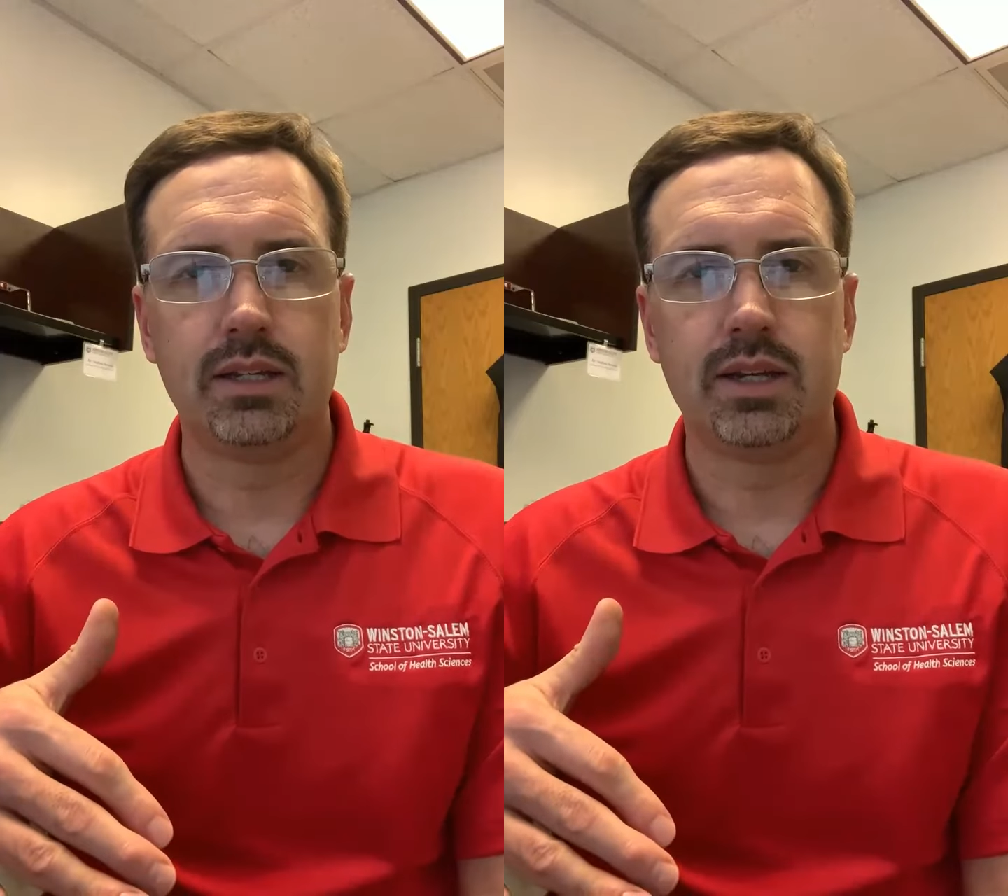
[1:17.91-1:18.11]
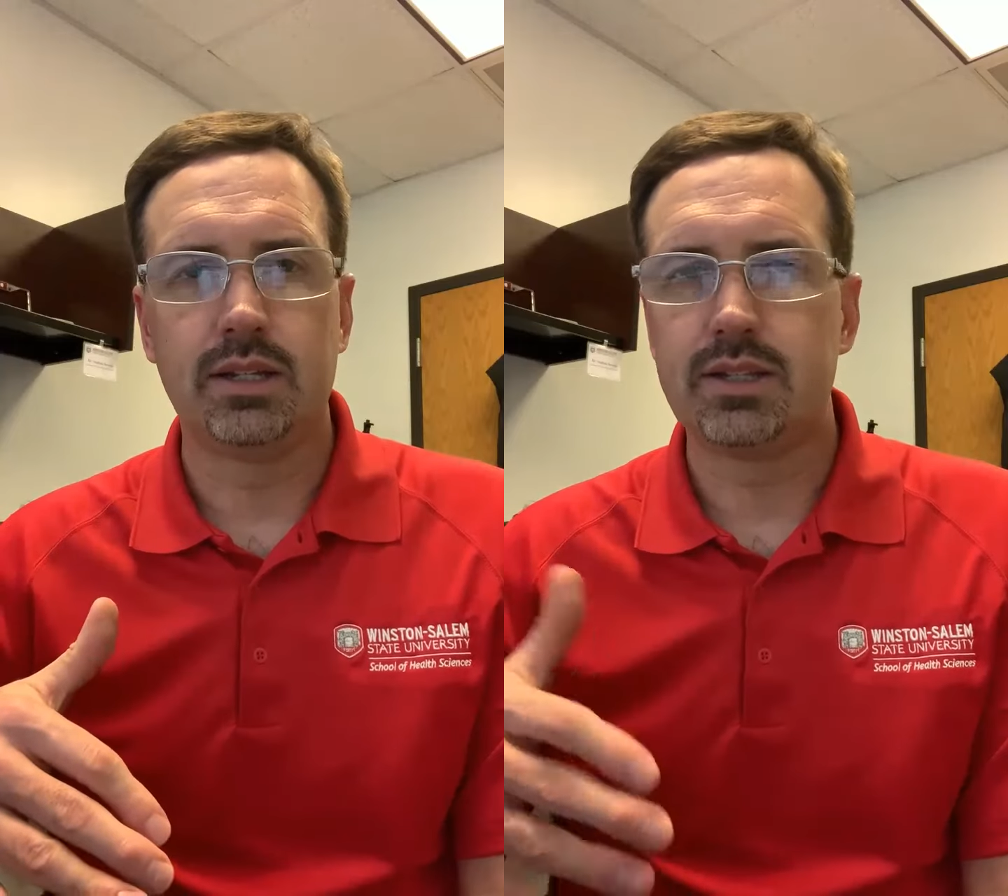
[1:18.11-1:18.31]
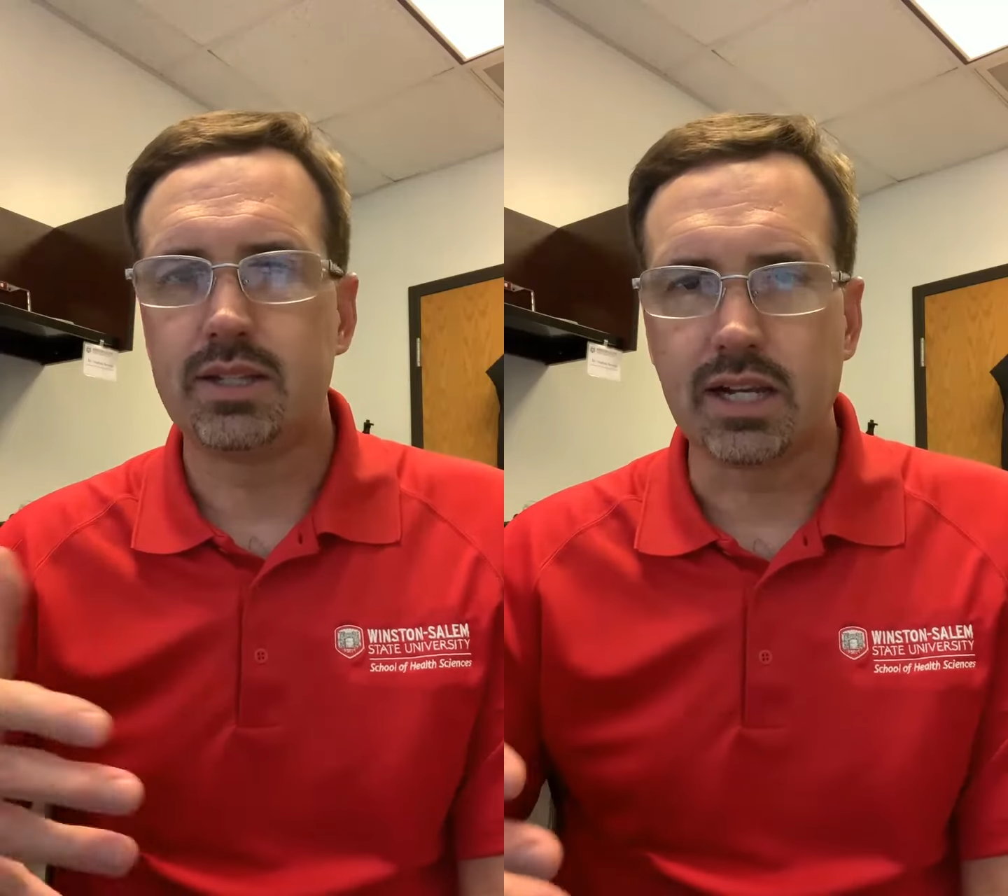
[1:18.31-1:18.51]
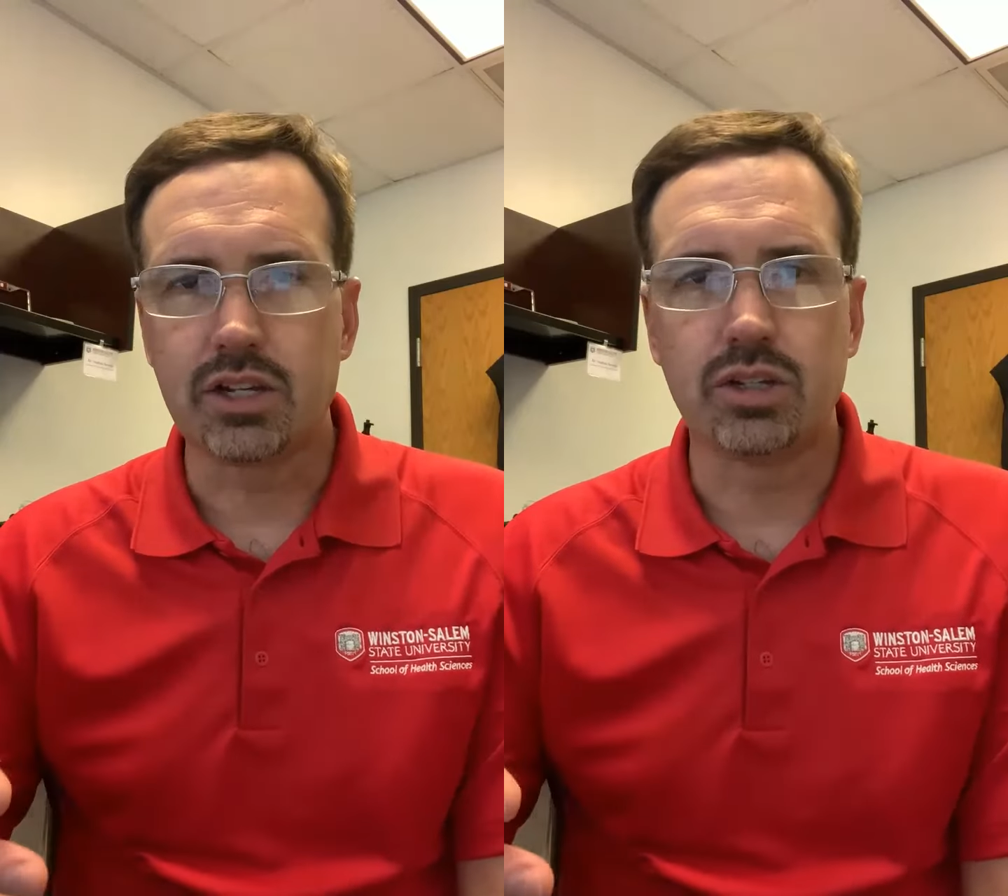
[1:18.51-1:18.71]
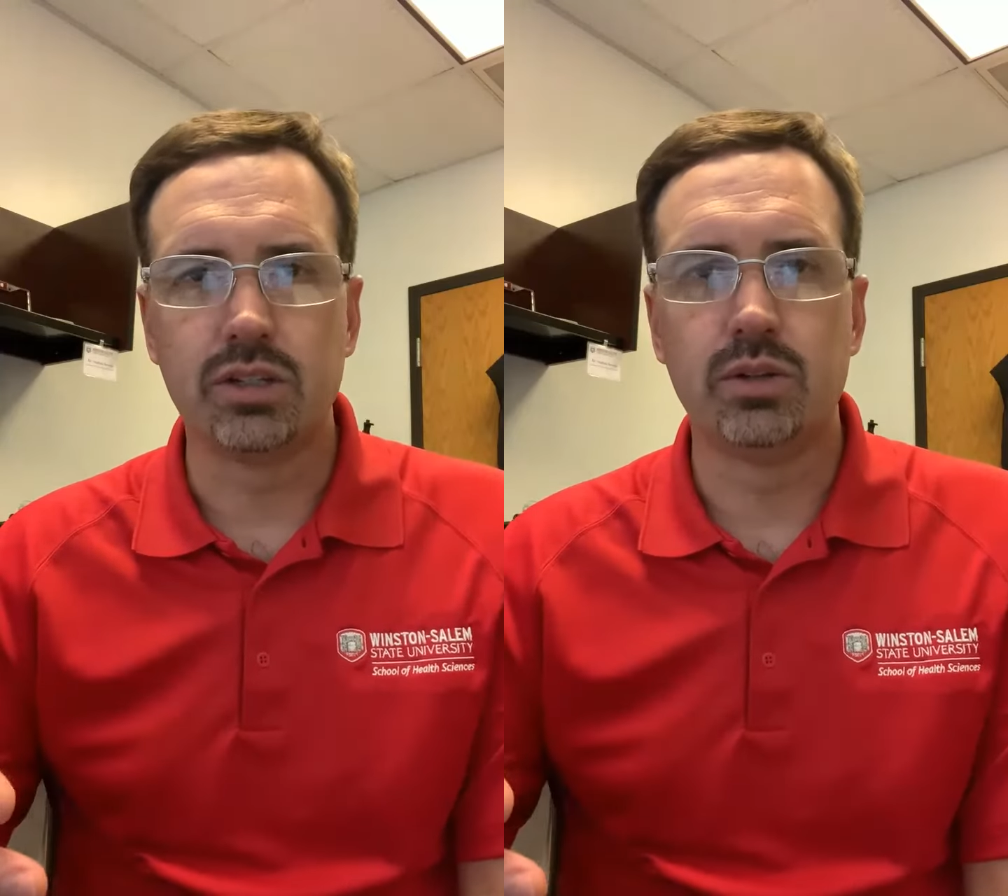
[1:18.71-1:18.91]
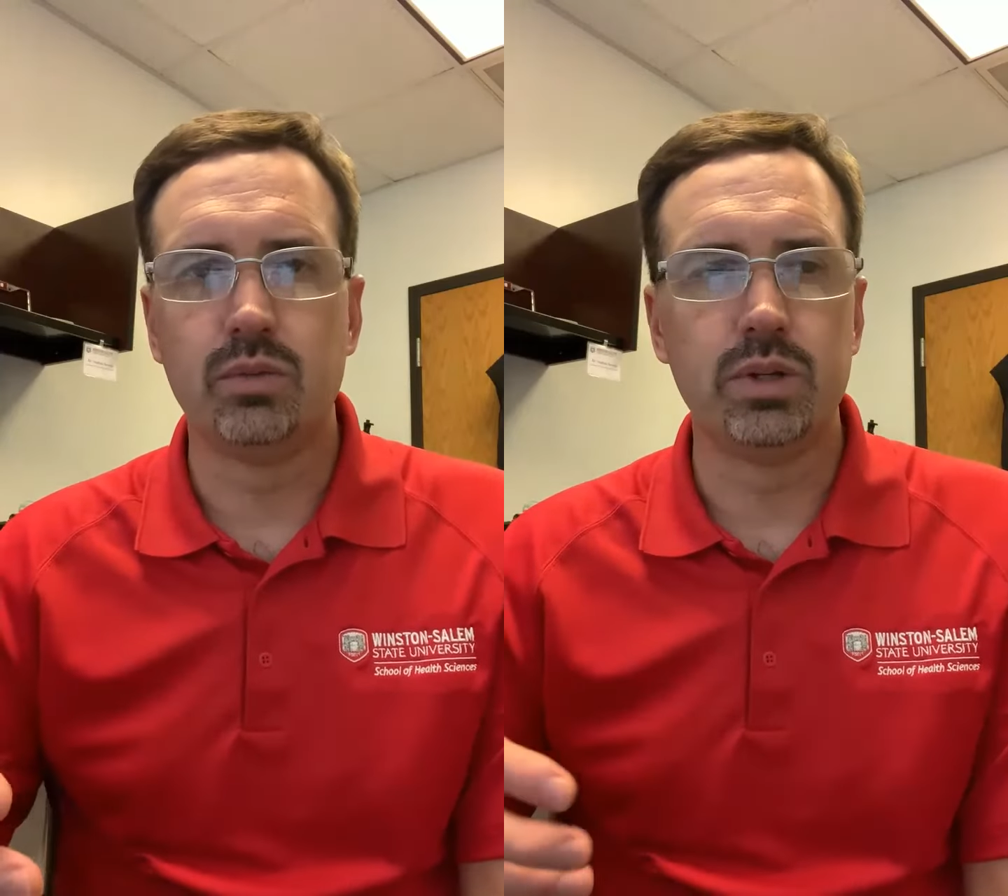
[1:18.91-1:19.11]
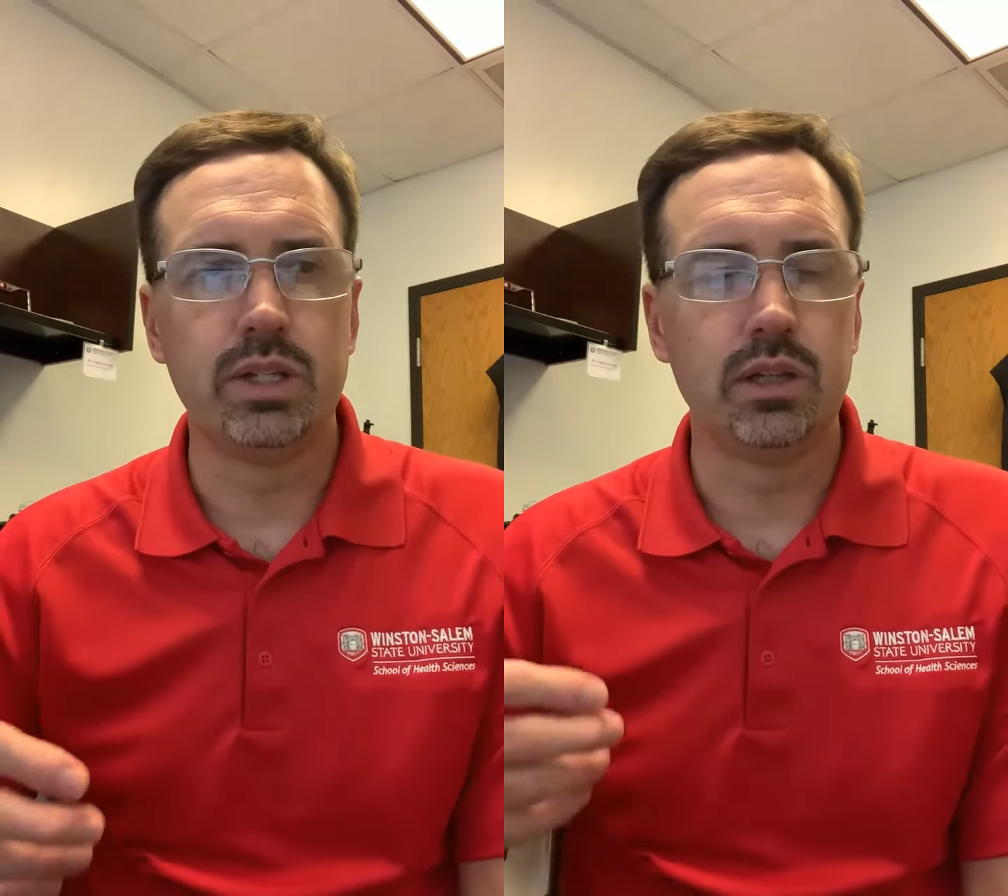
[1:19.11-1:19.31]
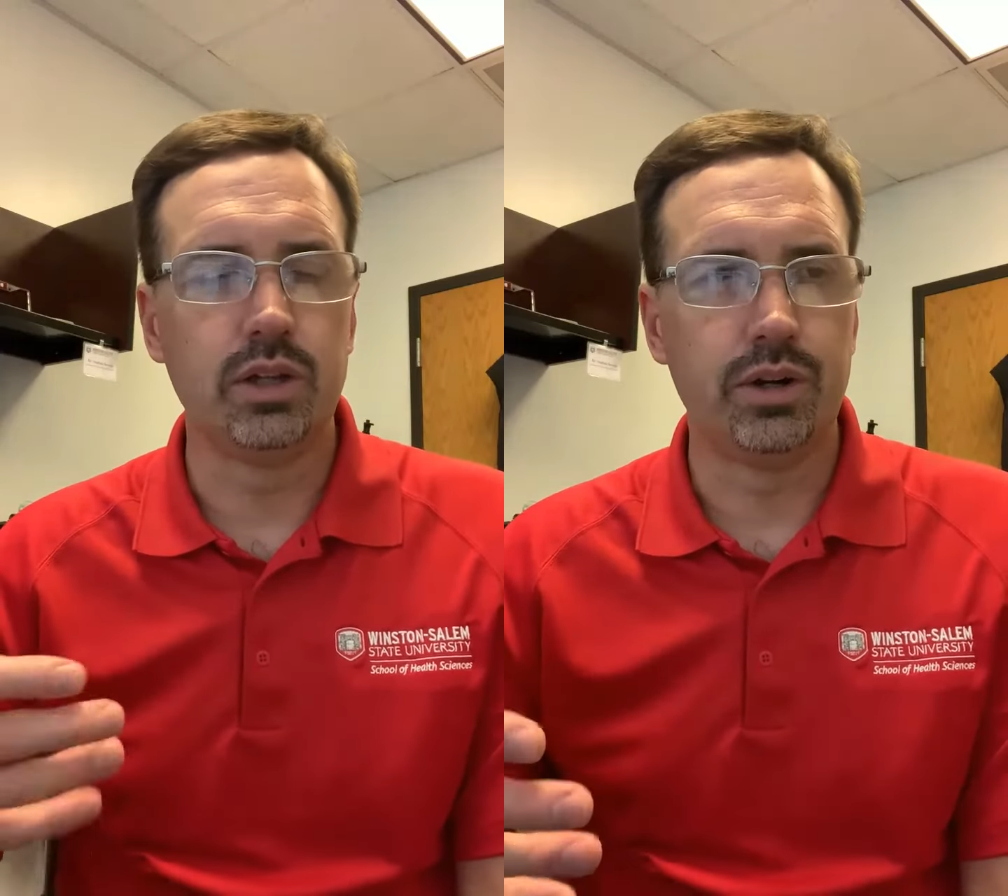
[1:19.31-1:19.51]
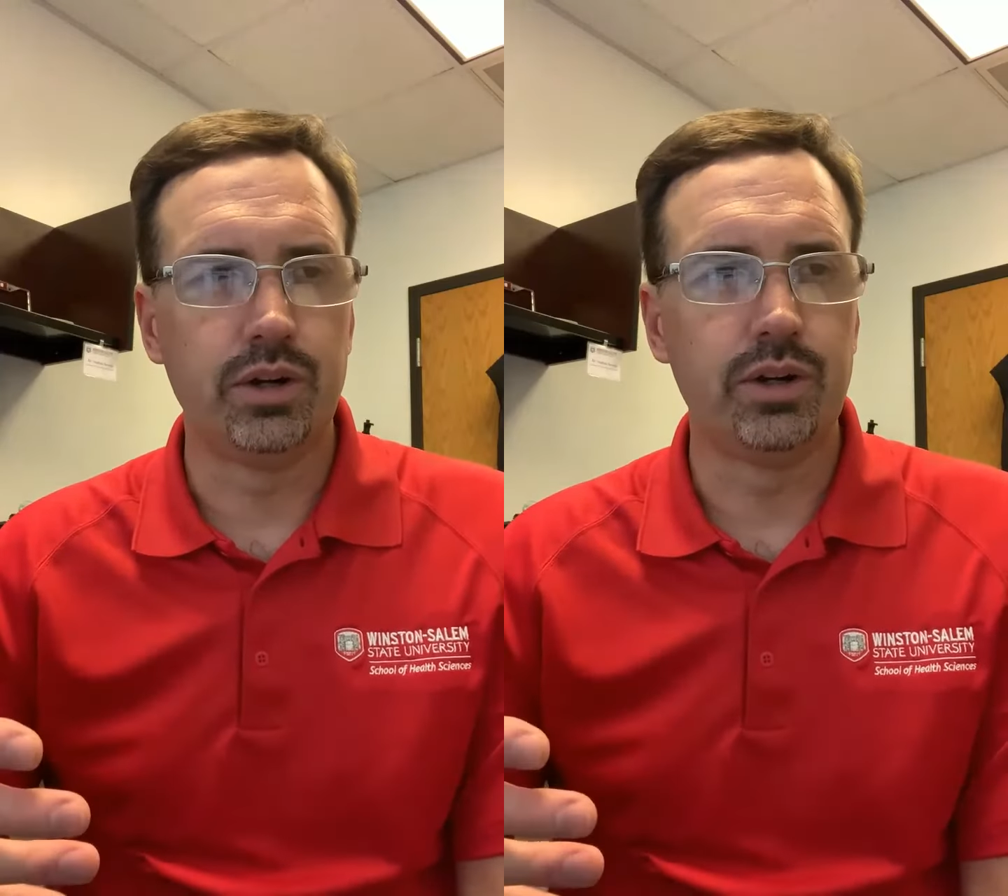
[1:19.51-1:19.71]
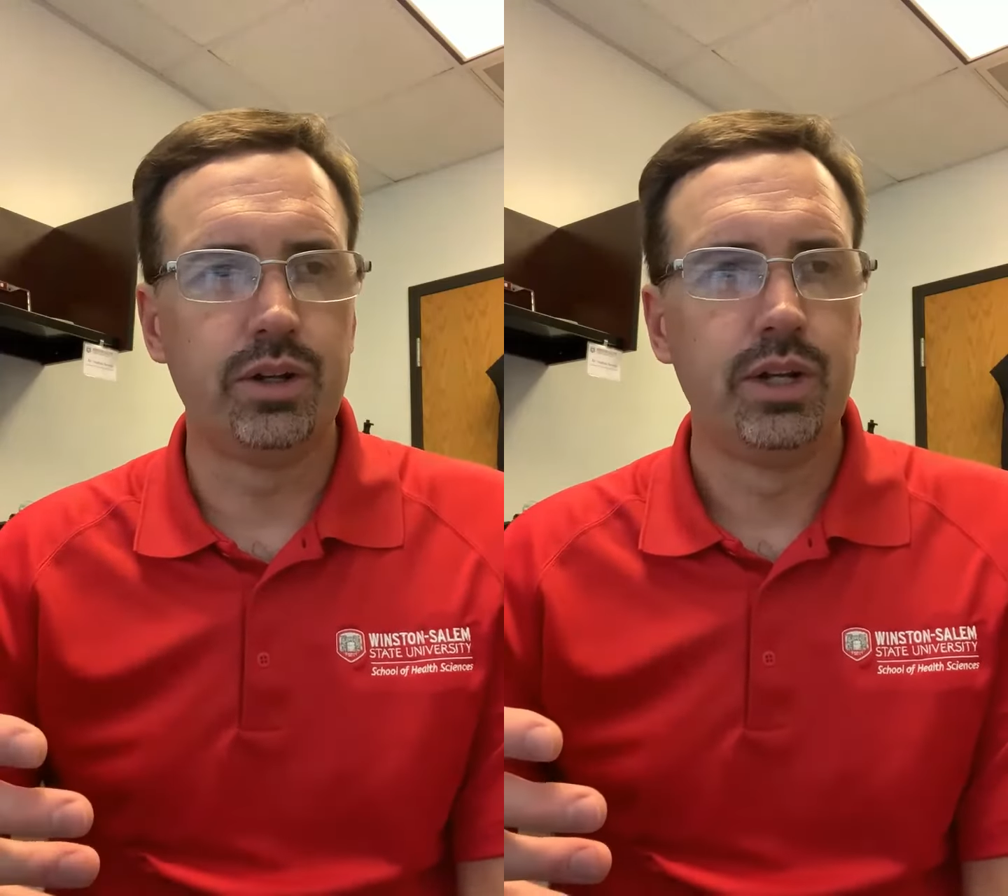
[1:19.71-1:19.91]
a section that we
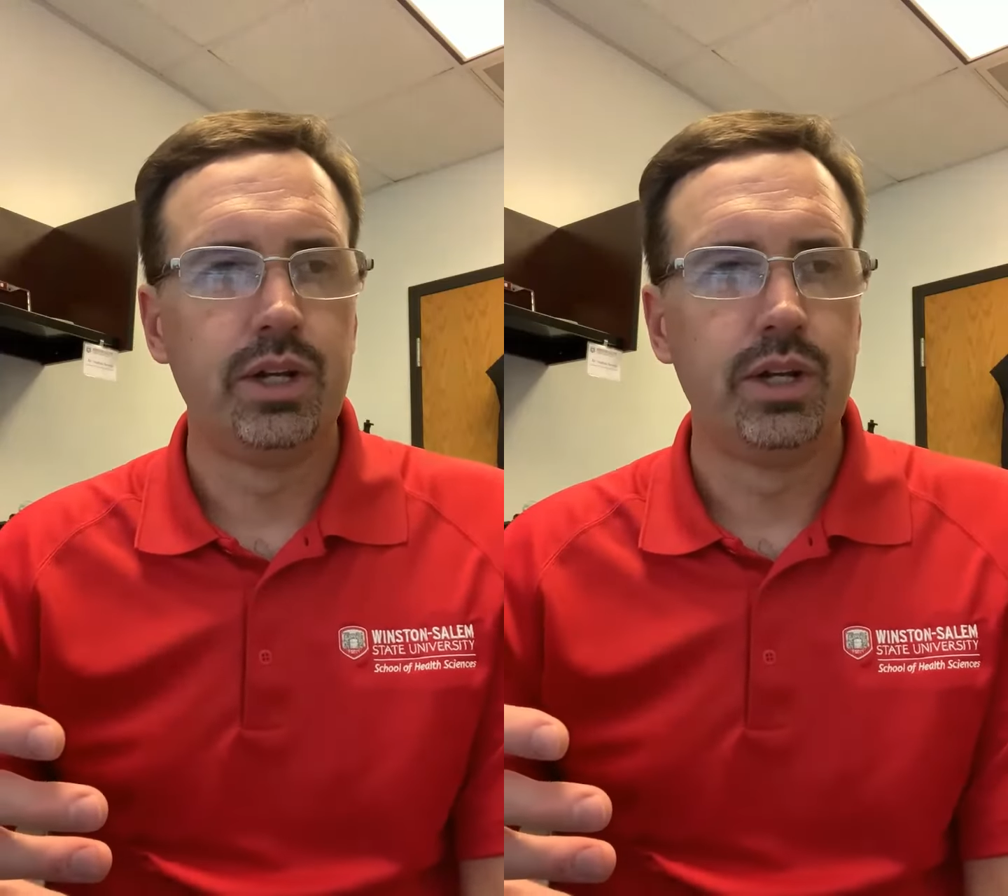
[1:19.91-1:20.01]
learned